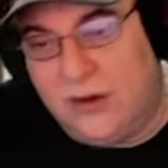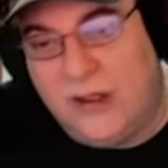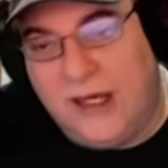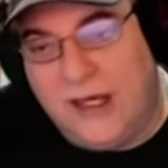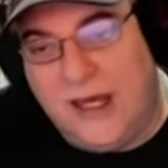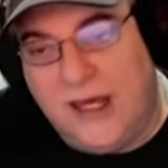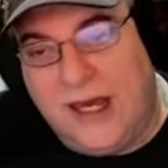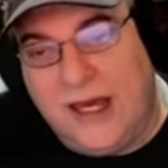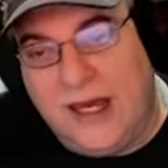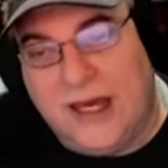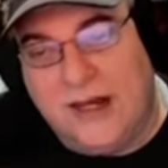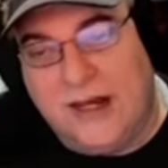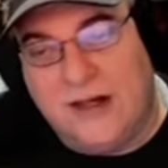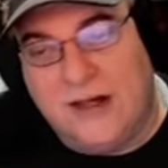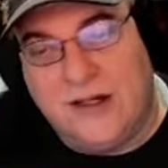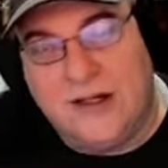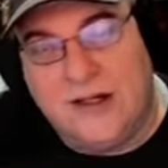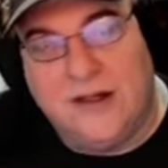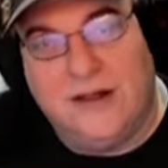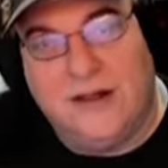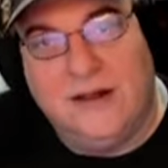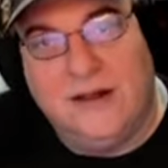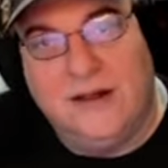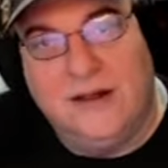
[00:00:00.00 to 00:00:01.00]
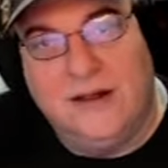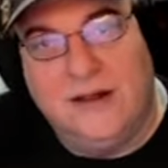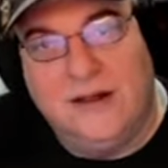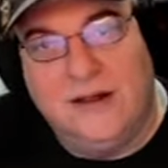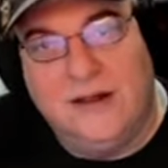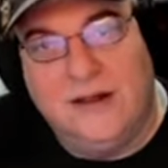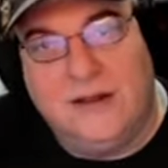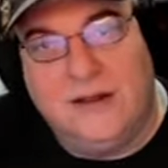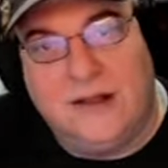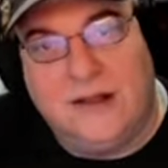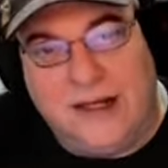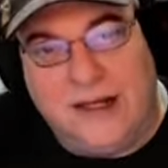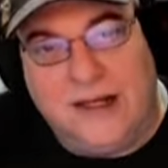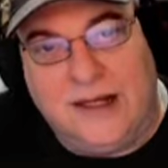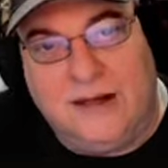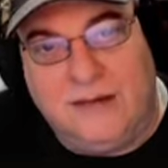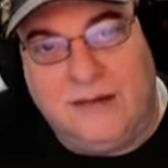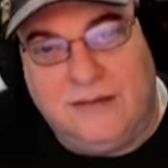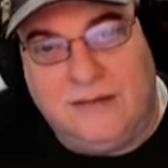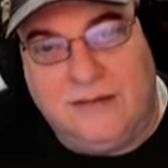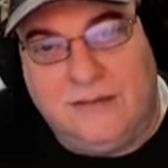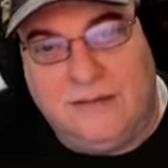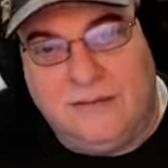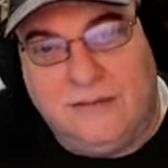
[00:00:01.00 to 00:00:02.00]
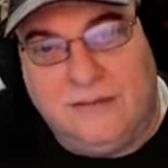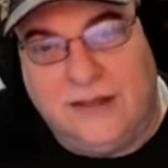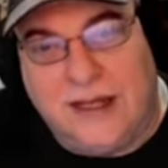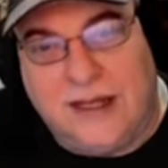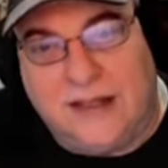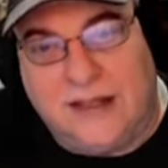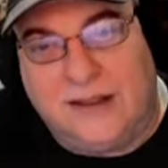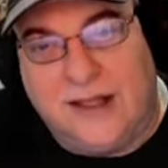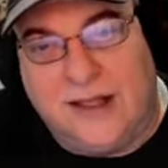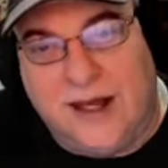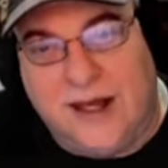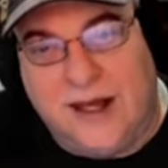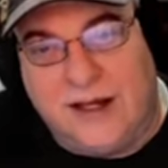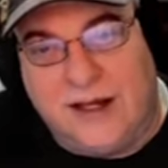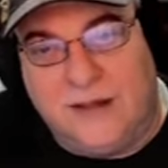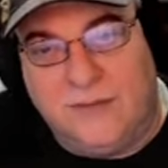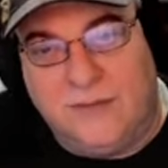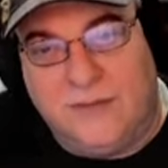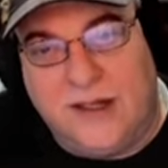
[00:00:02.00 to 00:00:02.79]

and they get the item